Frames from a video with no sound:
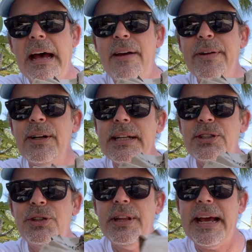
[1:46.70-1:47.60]
figured let's
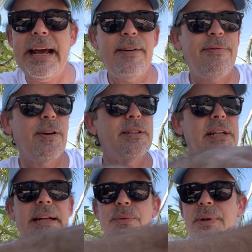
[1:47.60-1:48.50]
do the half first. I
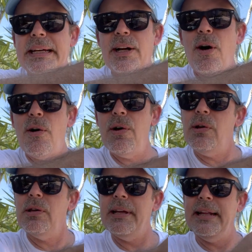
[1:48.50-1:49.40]
didn't want to get a whole
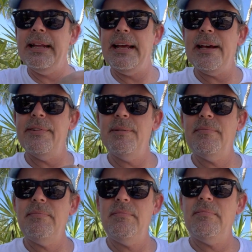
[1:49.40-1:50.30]
and then have it
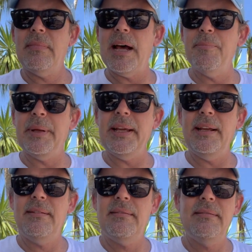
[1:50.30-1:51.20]
not be
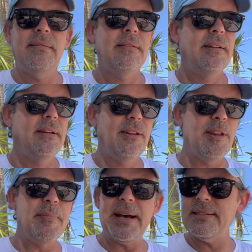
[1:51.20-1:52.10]
the
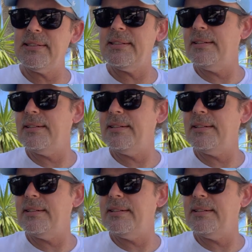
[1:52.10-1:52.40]
best.